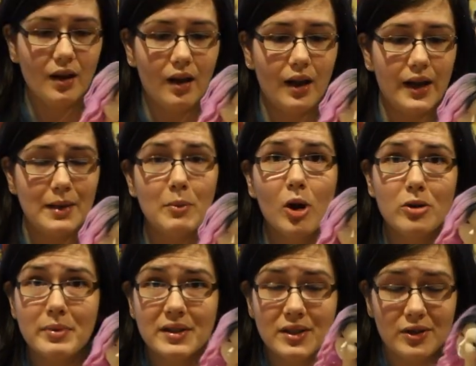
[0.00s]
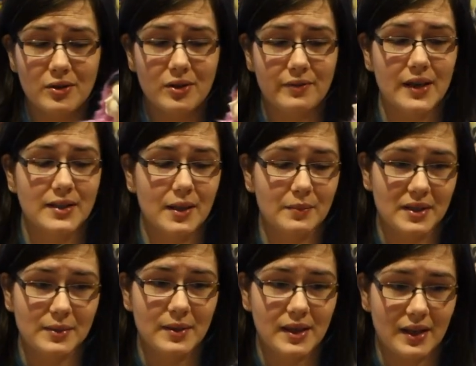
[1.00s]
I am hoping to do her face up
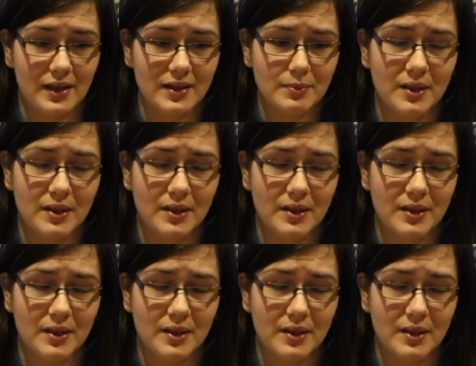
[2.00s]
this weekend